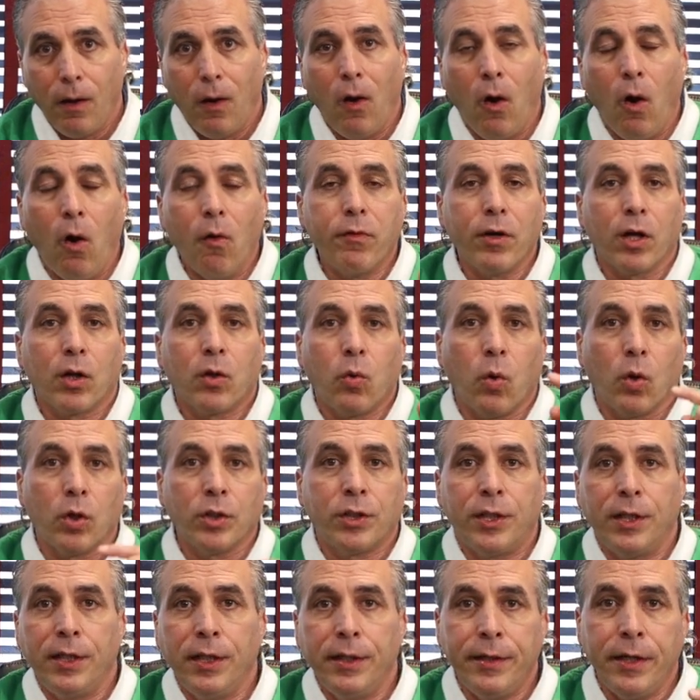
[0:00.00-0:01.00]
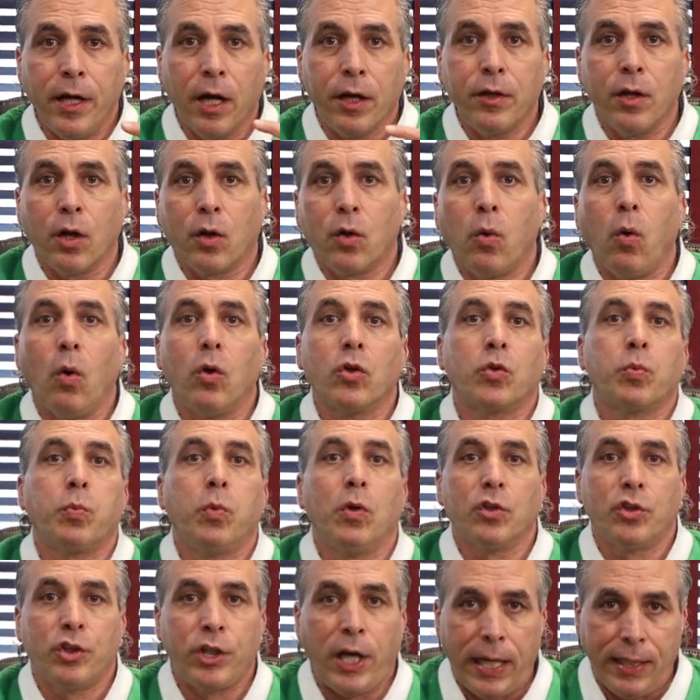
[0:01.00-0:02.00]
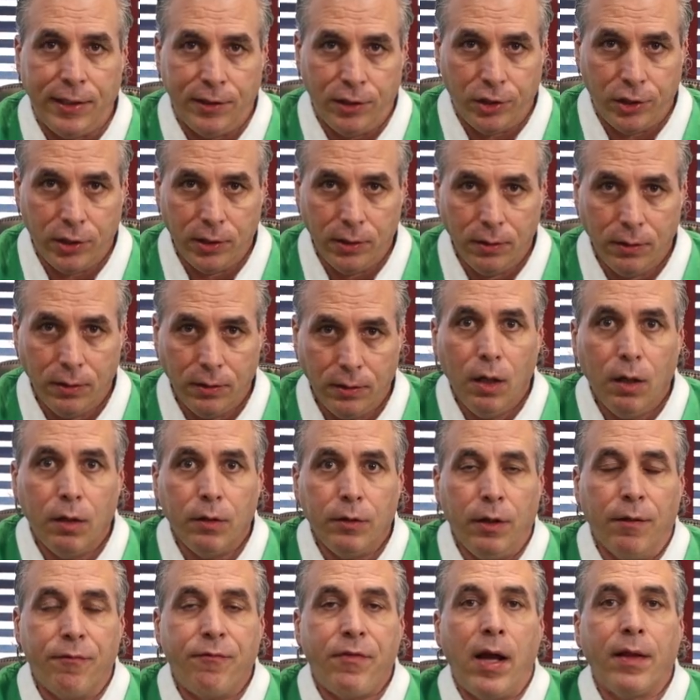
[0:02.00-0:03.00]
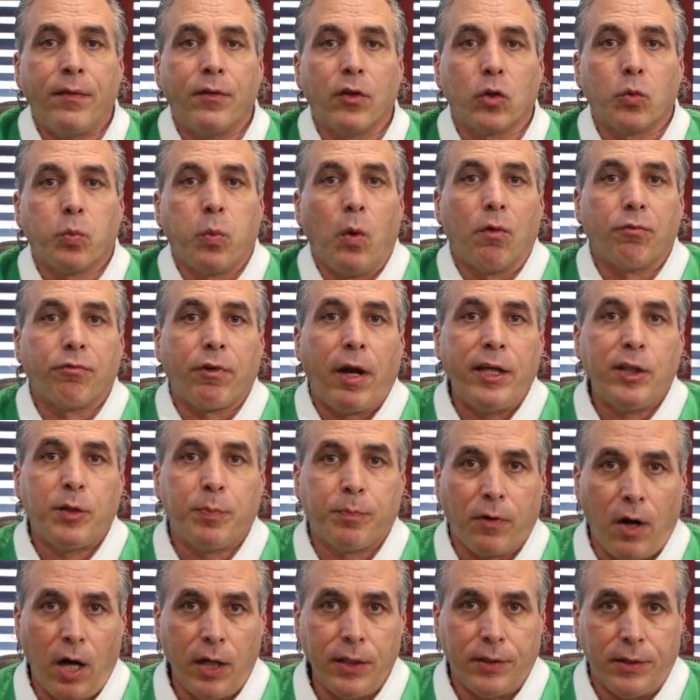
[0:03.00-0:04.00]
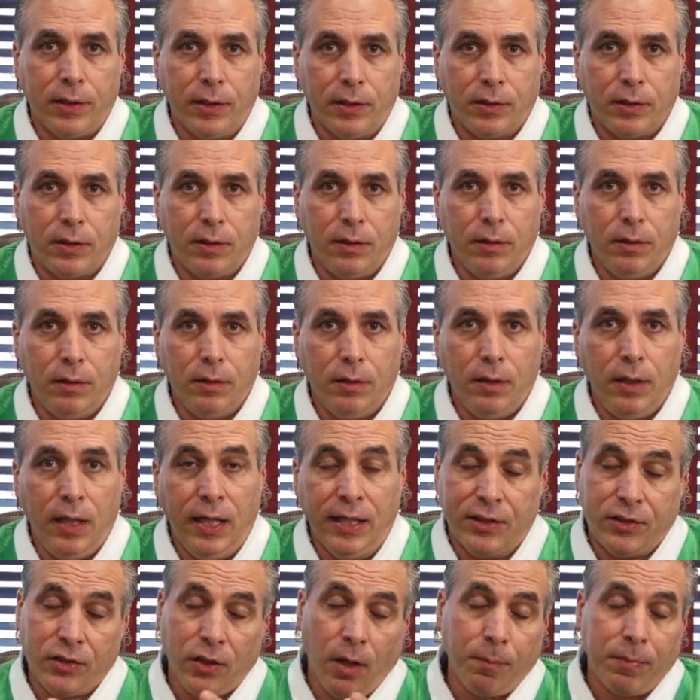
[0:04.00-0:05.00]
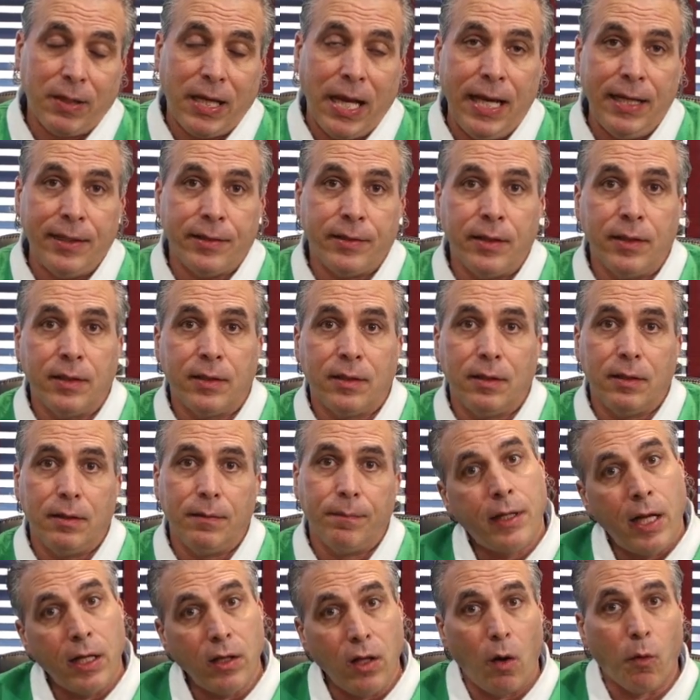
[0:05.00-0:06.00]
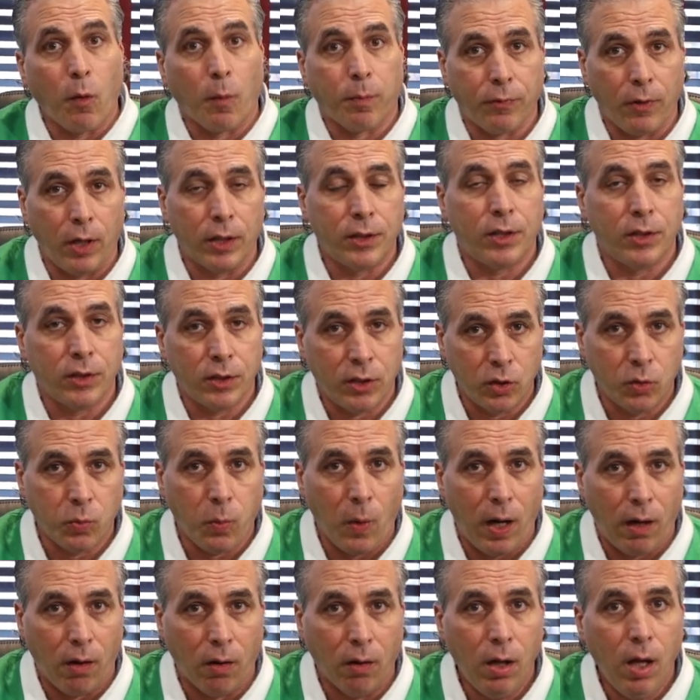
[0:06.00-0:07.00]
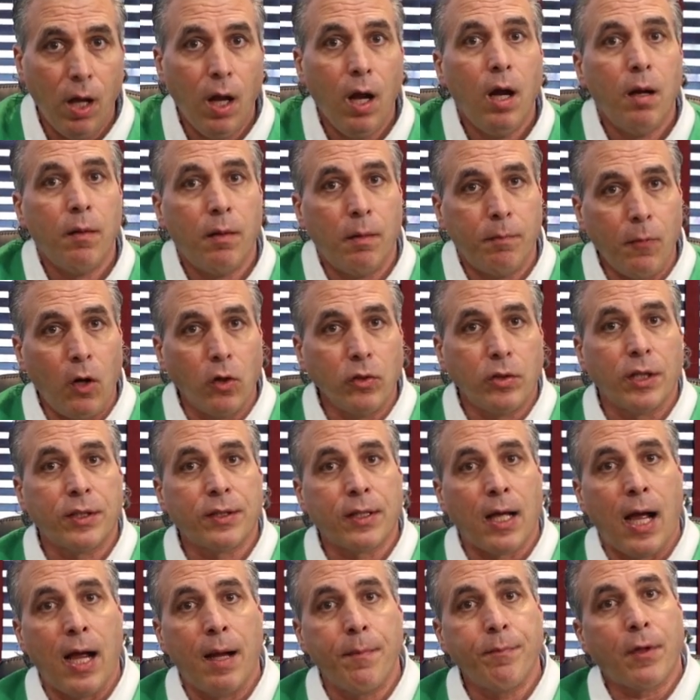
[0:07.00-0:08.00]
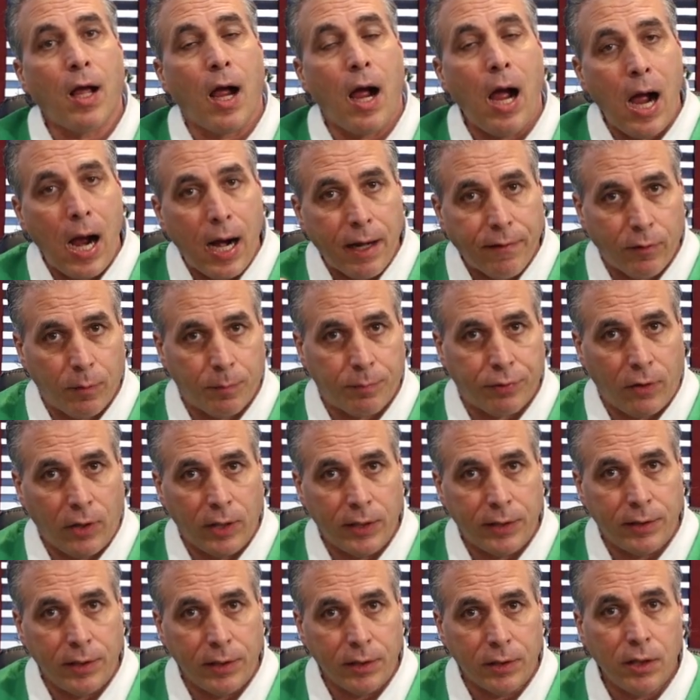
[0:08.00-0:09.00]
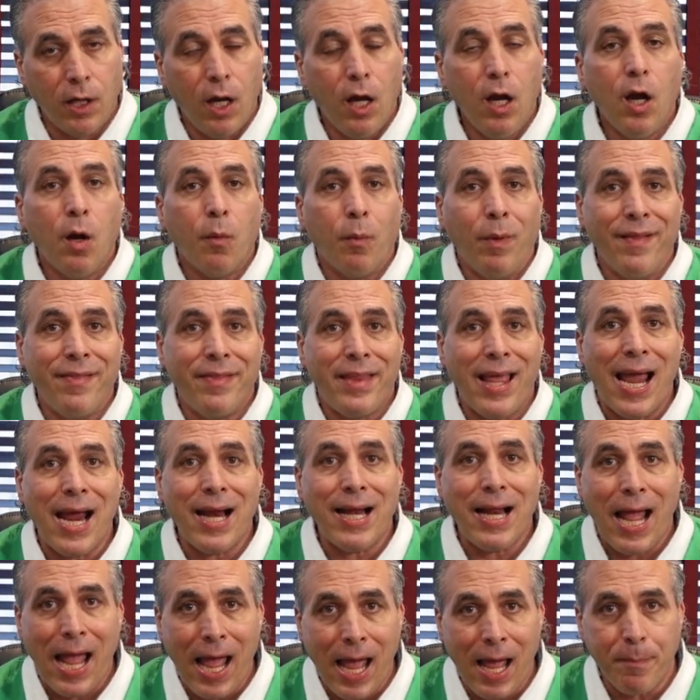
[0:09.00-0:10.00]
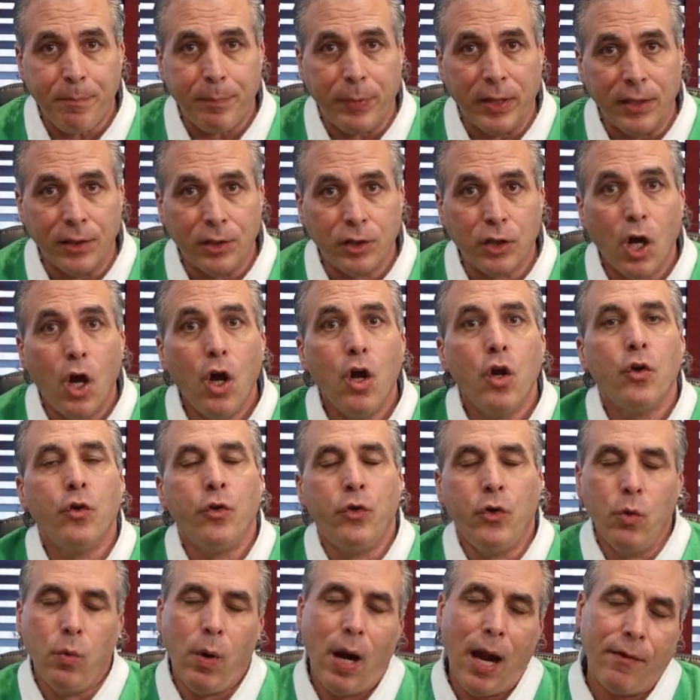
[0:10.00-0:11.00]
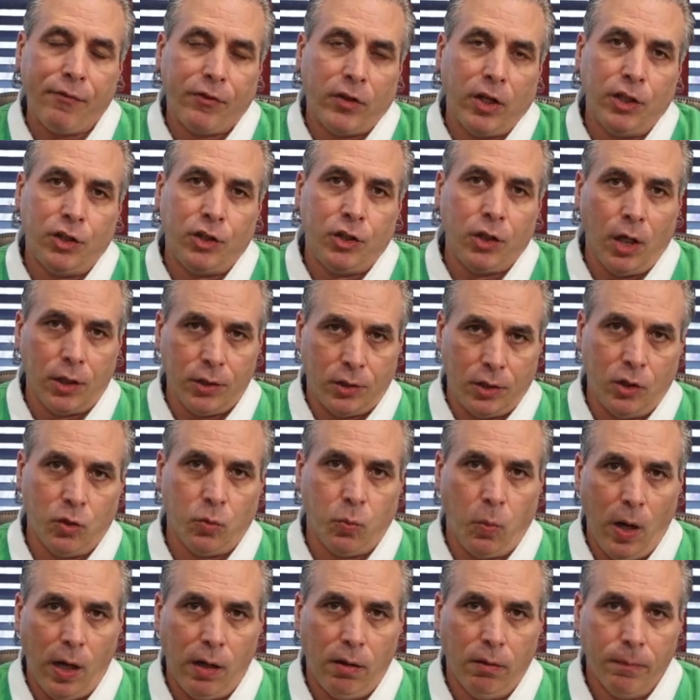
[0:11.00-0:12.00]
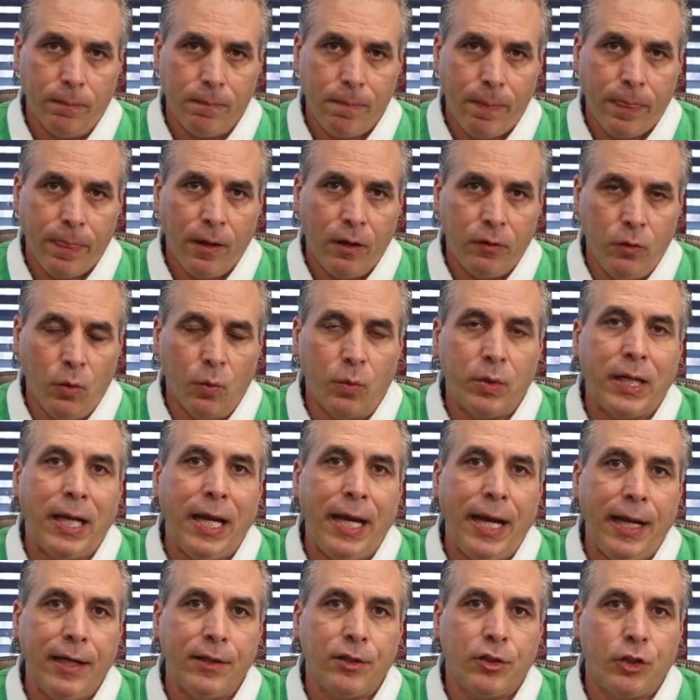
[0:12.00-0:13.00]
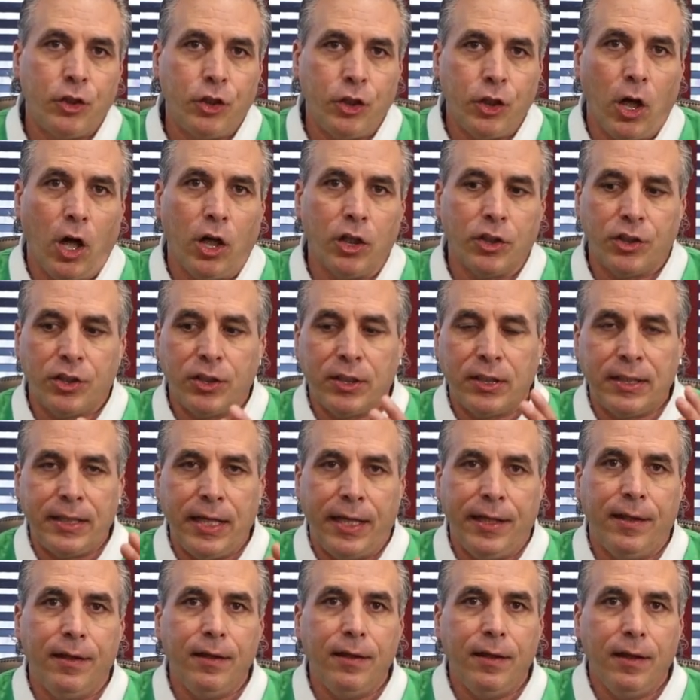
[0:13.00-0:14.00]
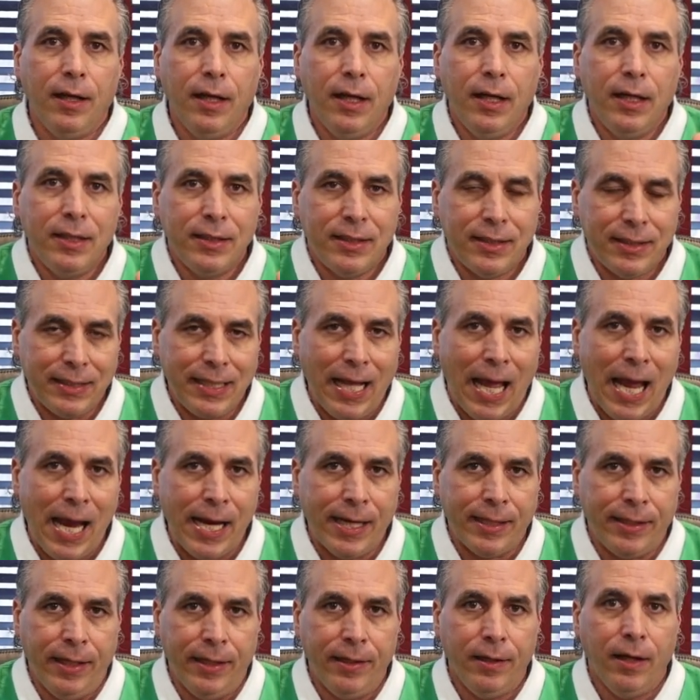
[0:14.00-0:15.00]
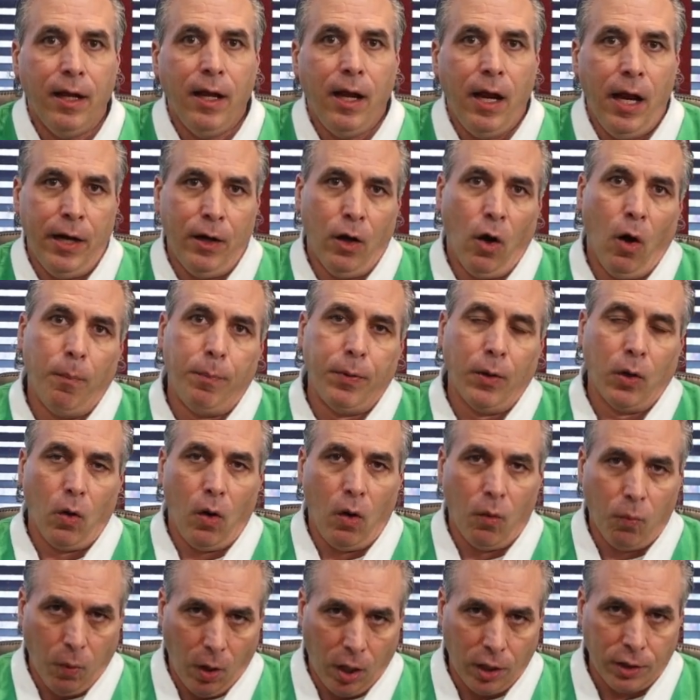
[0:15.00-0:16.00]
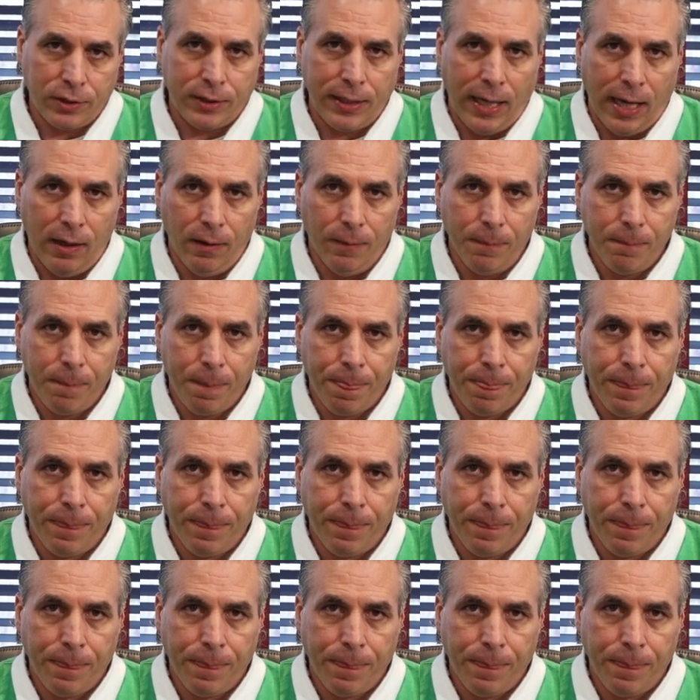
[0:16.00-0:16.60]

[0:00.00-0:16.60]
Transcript: Over the course of the year, your cost will change. Your vendors will raise prices. In some cases, they lower prices as well. But most of the time, they're higher on prices. When that happens, you have to adjust as well. You can't just sit stagnant and hope it all works out.